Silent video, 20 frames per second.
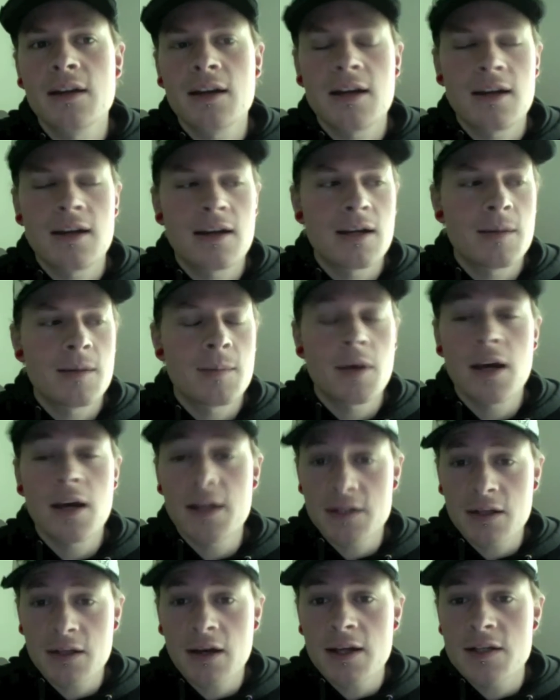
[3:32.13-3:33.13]

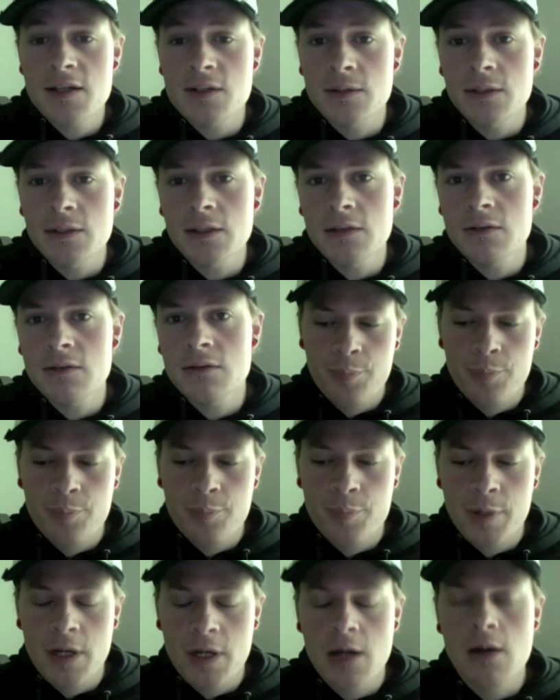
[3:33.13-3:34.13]
I do it,
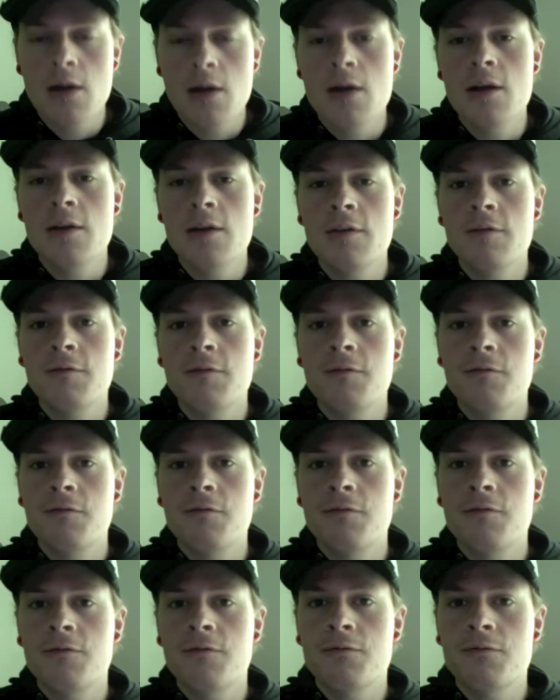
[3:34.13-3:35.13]
but a lot of